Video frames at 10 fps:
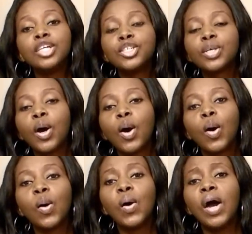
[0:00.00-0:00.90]

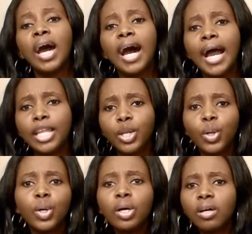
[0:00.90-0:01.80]
So I
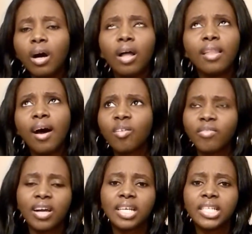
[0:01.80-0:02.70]
know a lot of
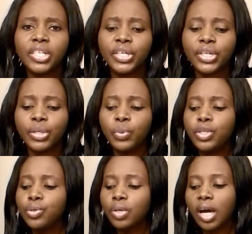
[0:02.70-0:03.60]
us here, we
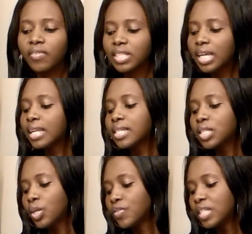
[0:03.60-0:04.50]
do have a
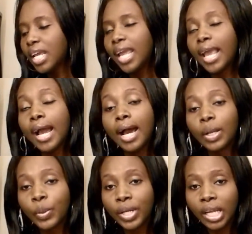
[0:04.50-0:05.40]
tendency of saying I
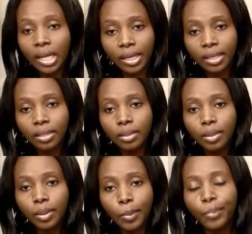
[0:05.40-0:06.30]
don't care,
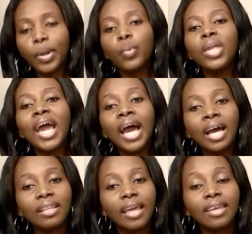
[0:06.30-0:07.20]
but we
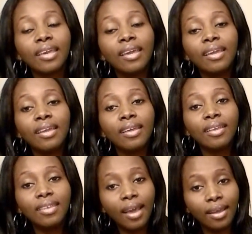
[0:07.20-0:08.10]
had
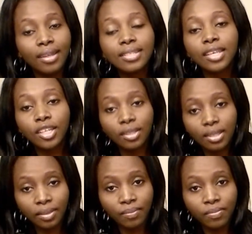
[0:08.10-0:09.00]
yeah, it's a good
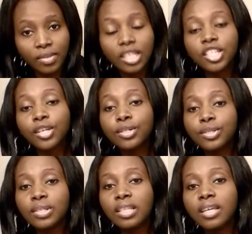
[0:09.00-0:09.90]
thing. It's a good
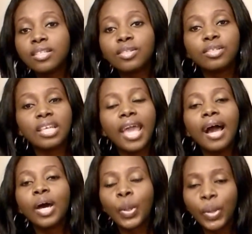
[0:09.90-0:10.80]
thing to say
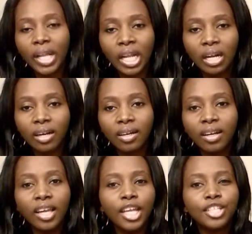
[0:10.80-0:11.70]
I don't care.
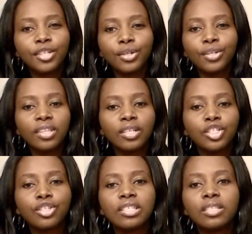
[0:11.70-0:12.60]
It's a good thing
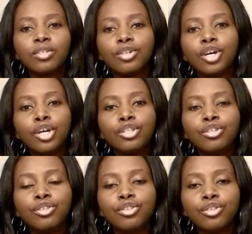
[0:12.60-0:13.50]

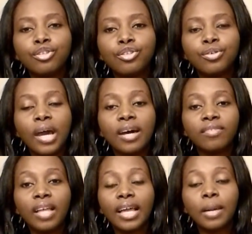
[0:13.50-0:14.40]
to have
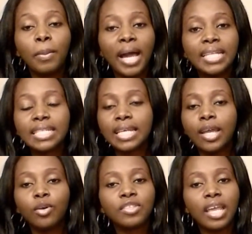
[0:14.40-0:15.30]
like a mindset
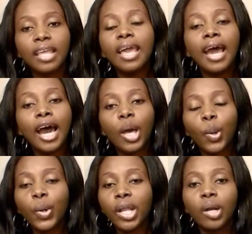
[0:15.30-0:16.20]
of saying I
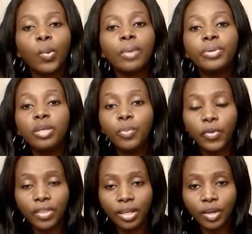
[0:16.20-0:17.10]
don't care what people
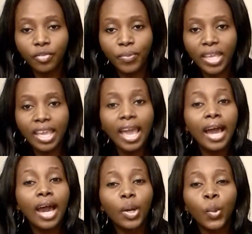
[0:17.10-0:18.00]
think of me.
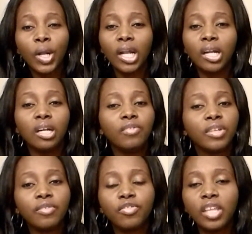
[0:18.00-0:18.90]
I don't care even
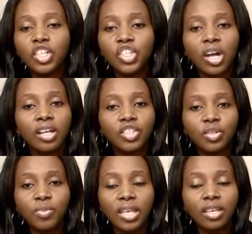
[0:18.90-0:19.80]
if they judged
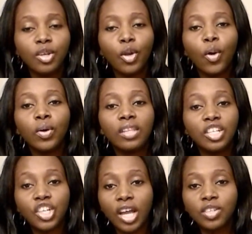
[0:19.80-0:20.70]
me, you know, they
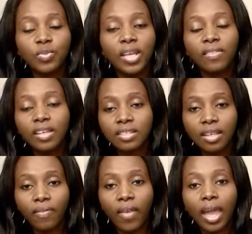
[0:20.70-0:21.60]
judge me and things
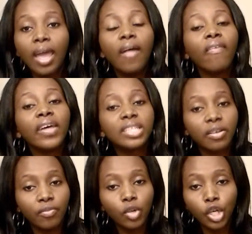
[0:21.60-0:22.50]
like that. That's
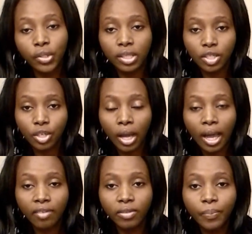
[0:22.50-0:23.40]
a good thing to
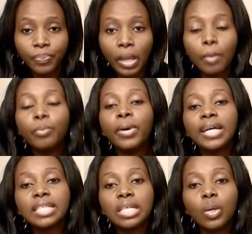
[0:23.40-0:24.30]
have.
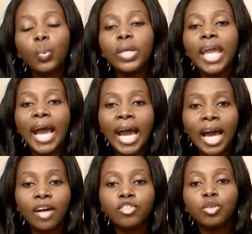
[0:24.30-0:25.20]
But we
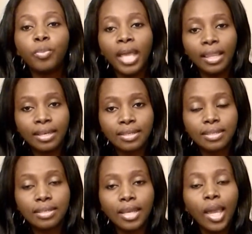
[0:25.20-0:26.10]
have to balance.